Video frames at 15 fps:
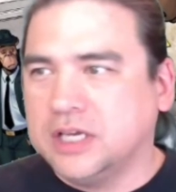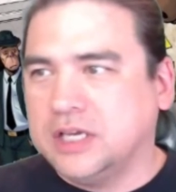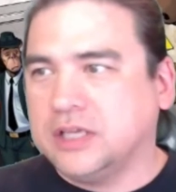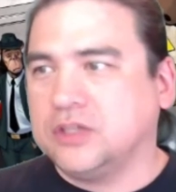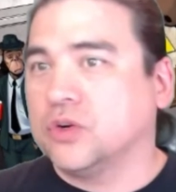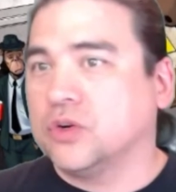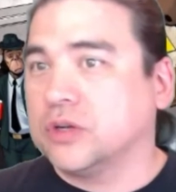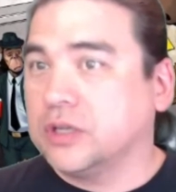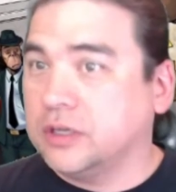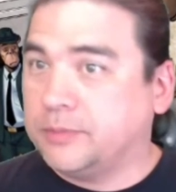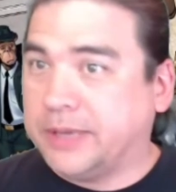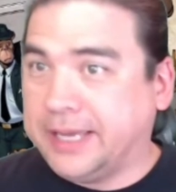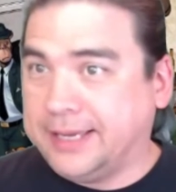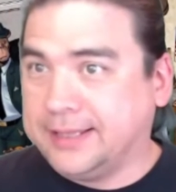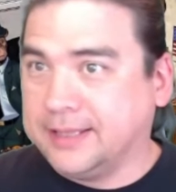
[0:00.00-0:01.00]
You're going to
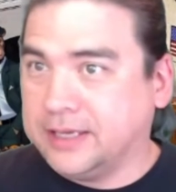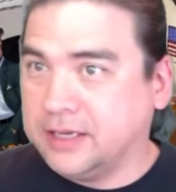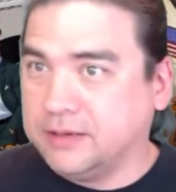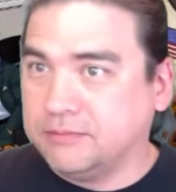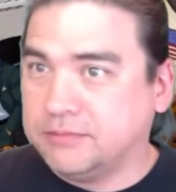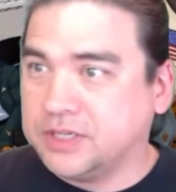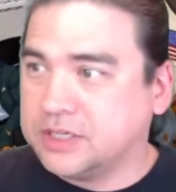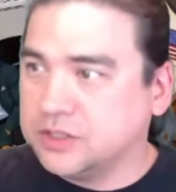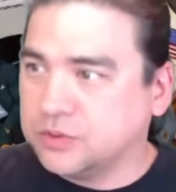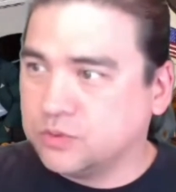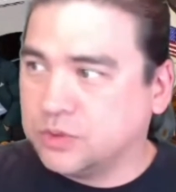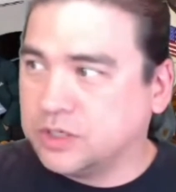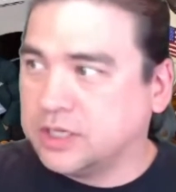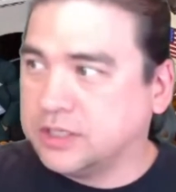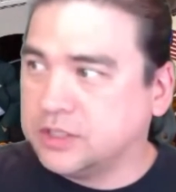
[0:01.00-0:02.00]
pay them because we're
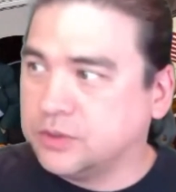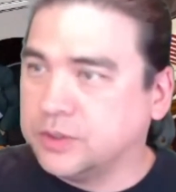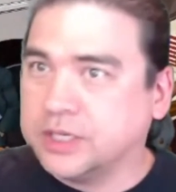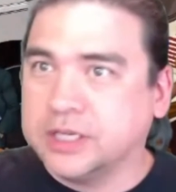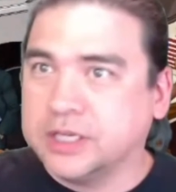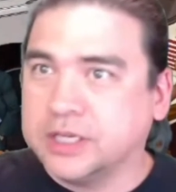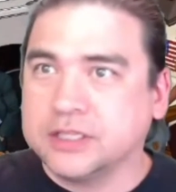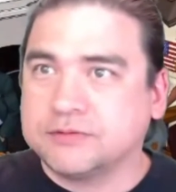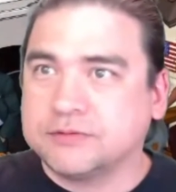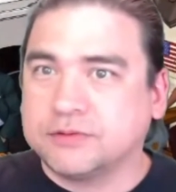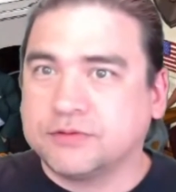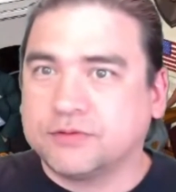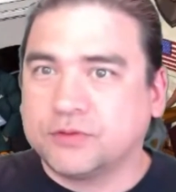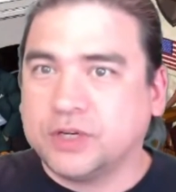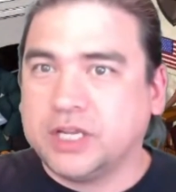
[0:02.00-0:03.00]
not doing any of this for
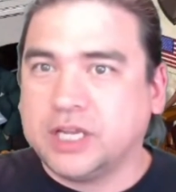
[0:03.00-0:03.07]
free.